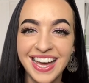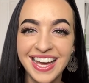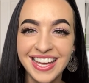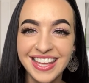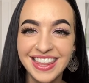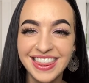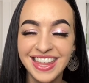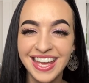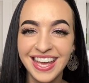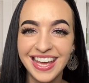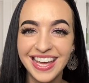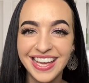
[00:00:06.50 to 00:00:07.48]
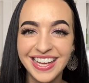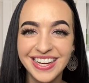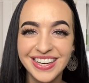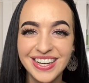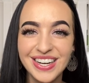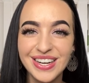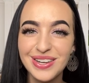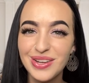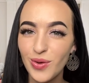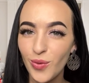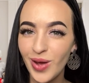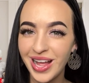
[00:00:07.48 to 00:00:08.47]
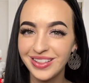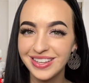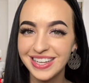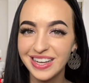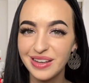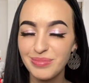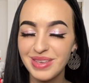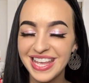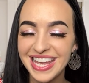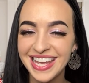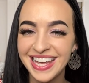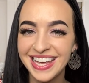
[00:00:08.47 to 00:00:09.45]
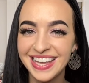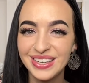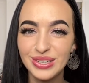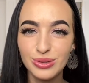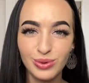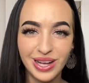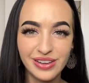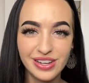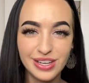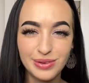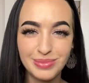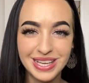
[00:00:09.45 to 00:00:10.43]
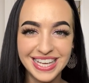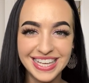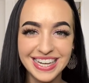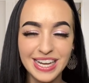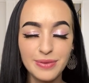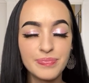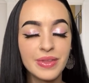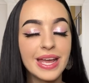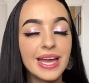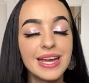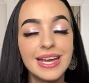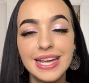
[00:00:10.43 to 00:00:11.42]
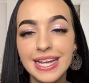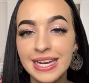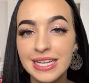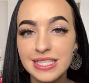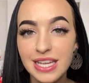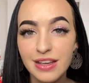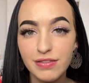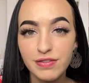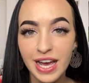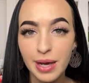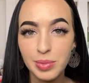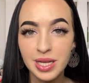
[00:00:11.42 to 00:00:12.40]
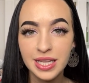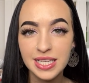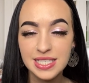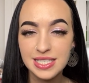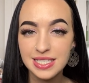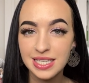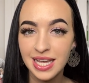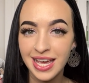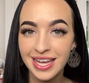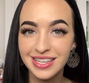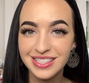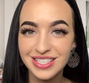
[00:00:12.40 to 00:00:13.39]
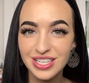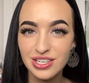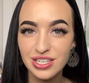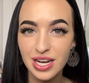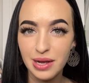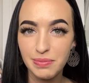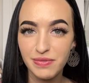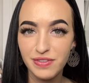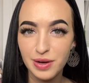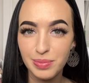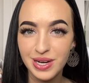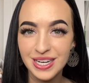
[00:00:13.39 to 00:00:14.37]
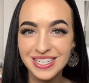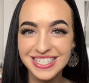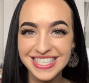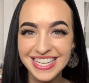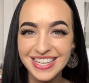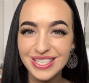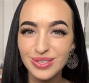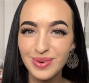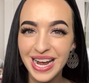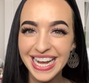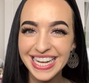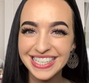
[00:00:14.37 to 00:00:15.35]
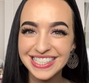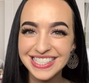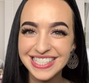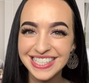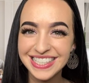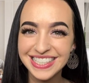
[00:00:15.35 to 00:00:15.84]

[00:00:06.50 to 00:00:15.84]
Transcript: Hi there, welcome in, welcome in. It is a fabulous day to shop for purses, right?